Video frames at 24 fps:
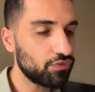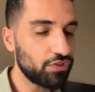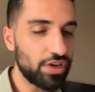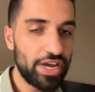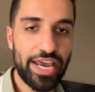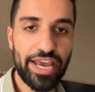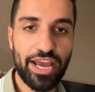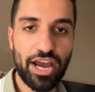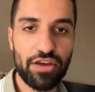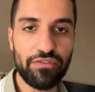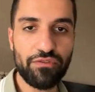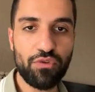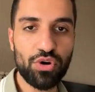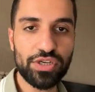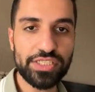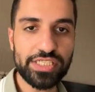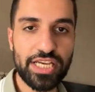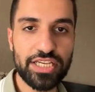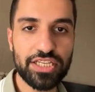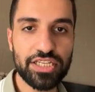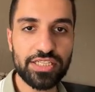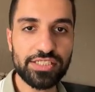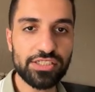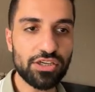AI voice
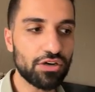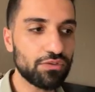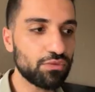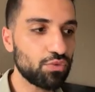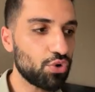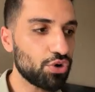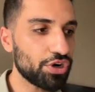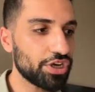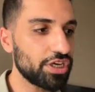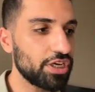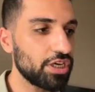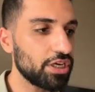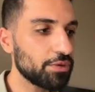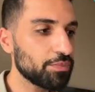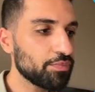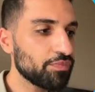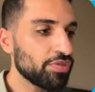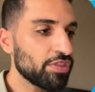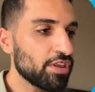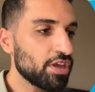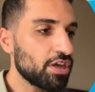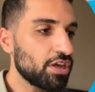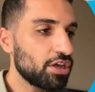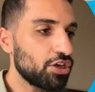agents are working.
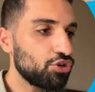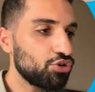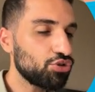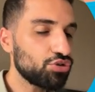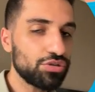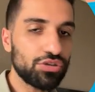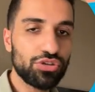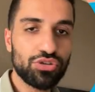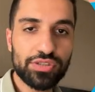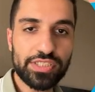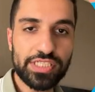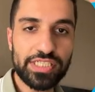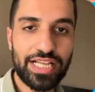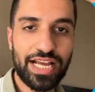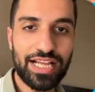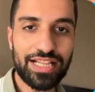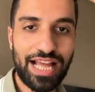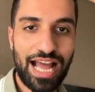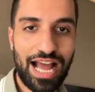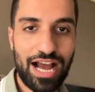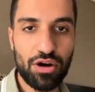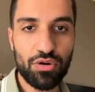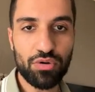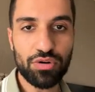You see that
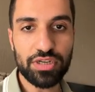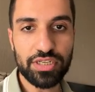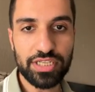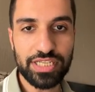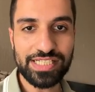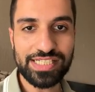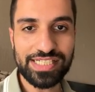how it